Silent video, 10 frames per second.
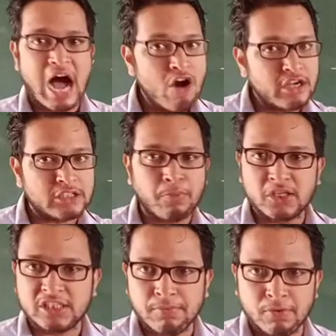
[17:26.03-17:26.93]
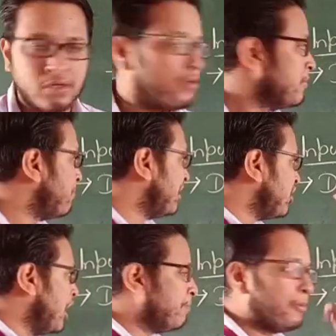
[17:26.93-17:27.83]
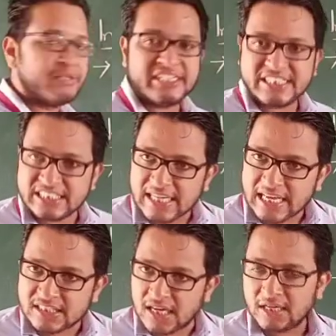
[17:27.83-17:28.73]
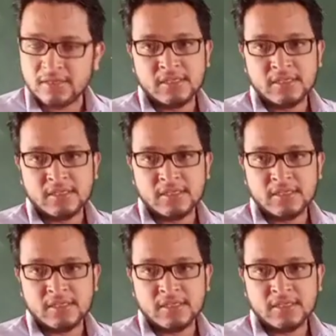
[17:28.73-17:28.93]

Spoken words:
How it is possible? By the help of the digitizer,